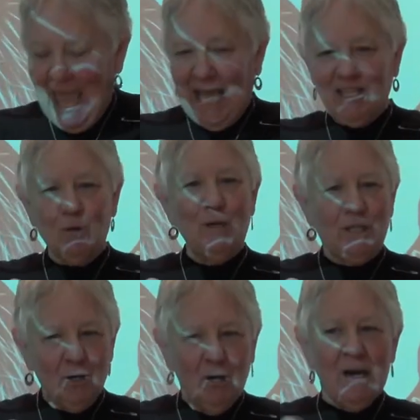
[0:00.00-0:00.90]
and so we
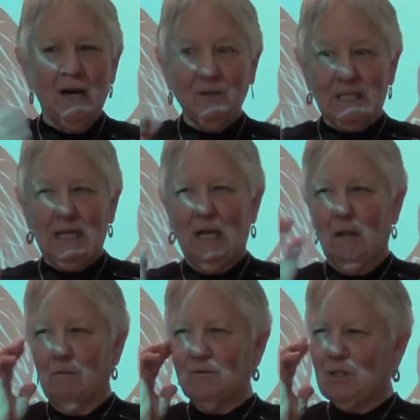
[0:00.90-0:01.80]
turned
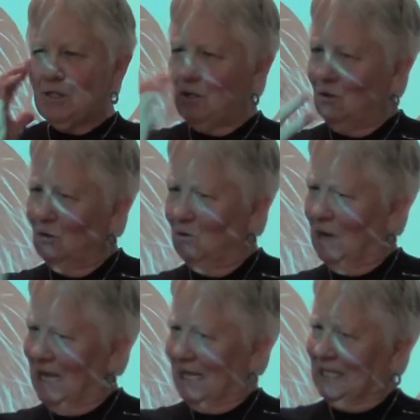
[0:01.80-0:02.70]
ourselves
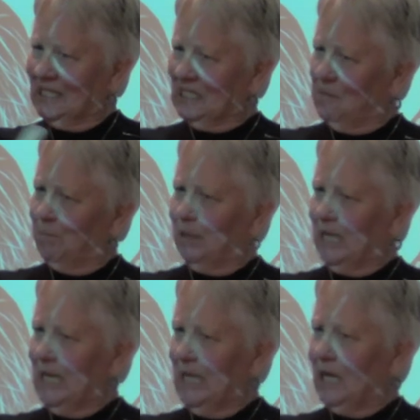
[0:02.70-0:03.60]
to
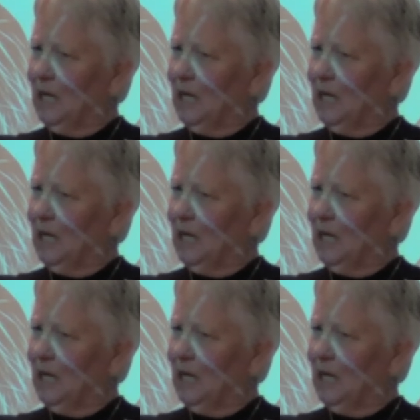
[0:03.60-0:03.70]
simply